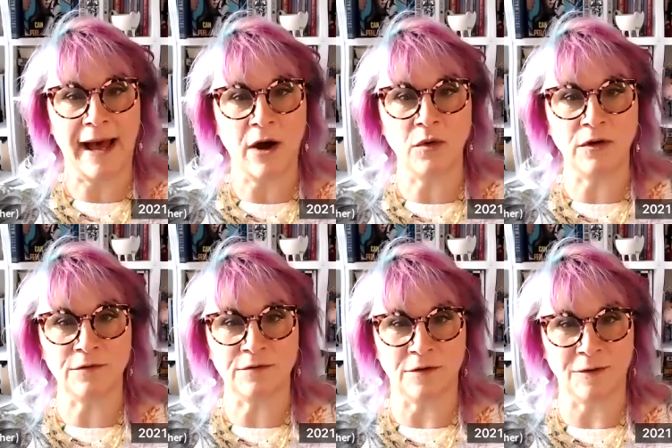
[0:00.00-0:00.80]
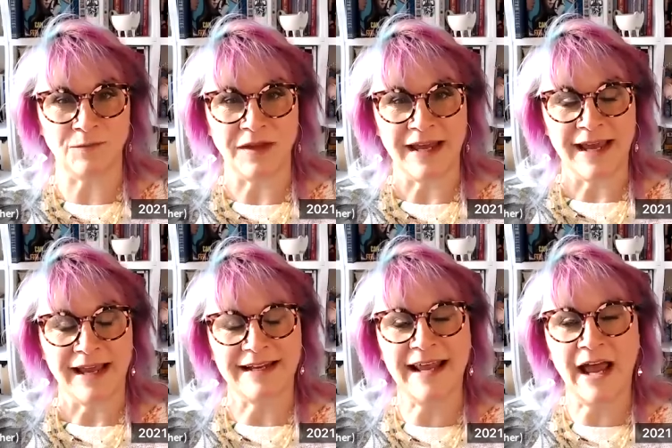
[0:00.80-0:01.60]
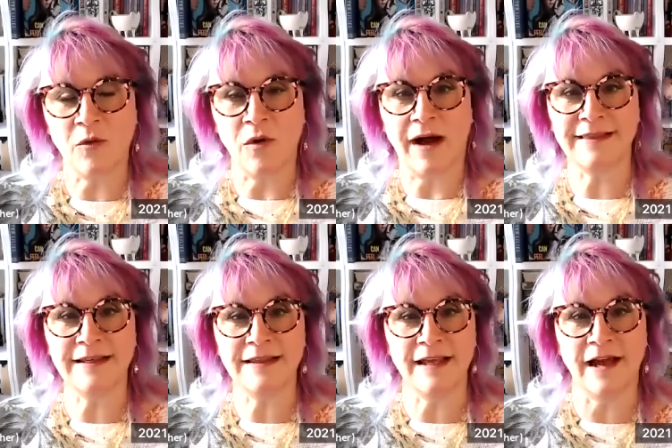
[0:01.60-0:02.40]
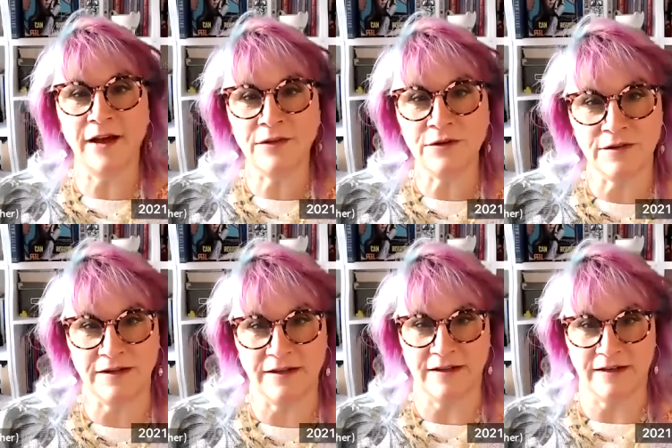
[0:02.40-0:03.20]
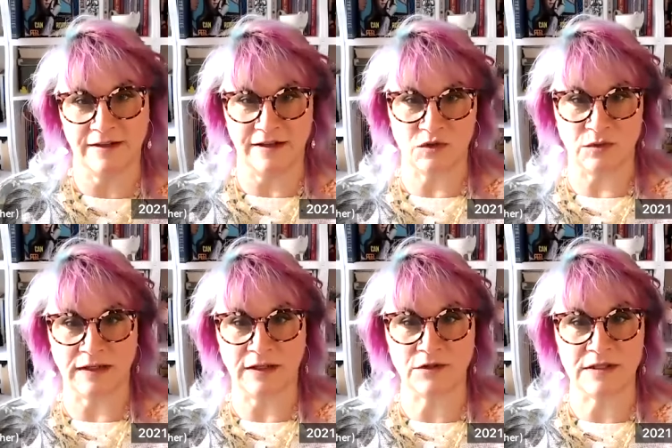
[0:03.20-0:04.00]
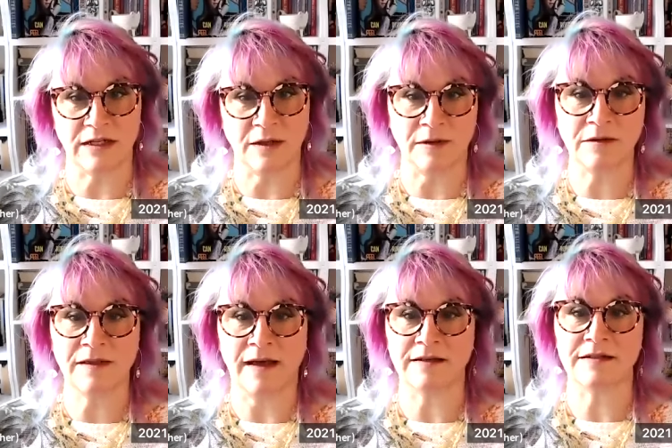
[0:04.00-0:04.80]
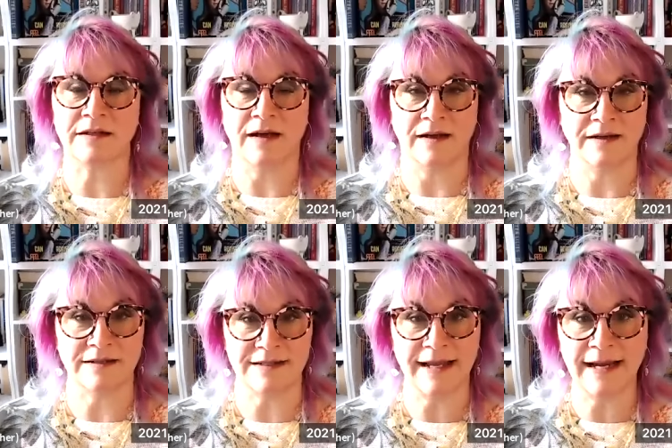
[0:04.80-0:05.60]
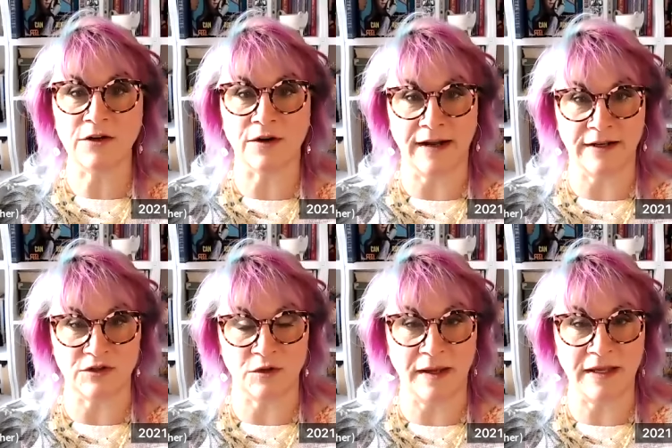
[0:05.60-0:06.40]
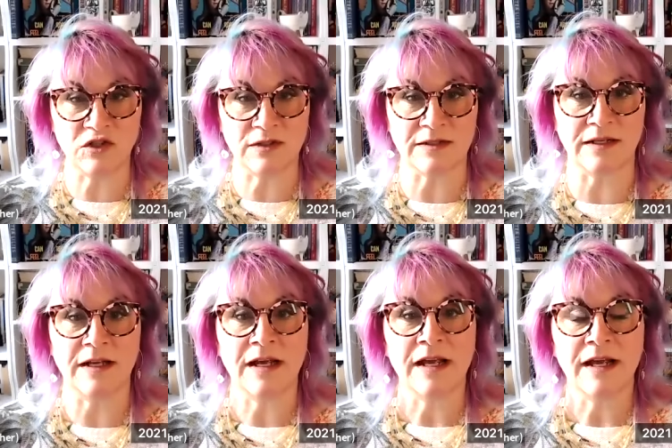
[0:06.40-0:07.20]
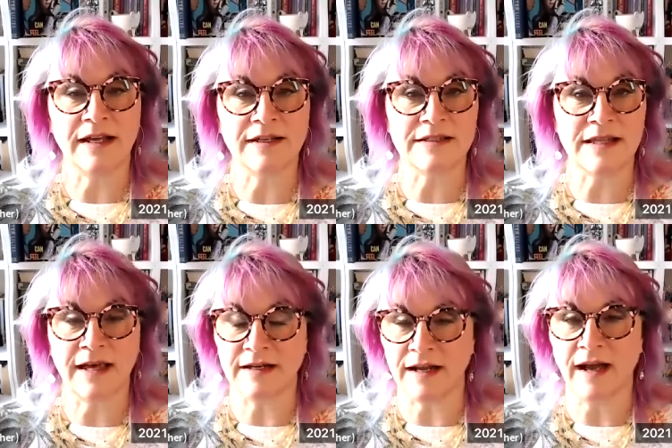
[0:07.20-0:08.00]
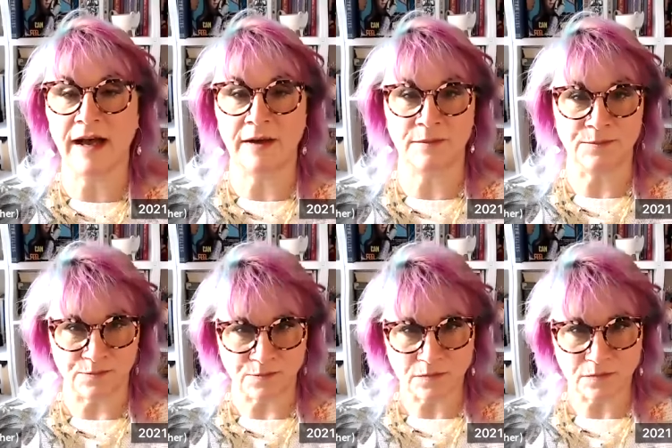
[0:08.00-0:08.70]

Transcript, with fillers: powerful. Now, yes. I think the other thing that I think is really interesting about that uh, container, as you mentioned it, is that um,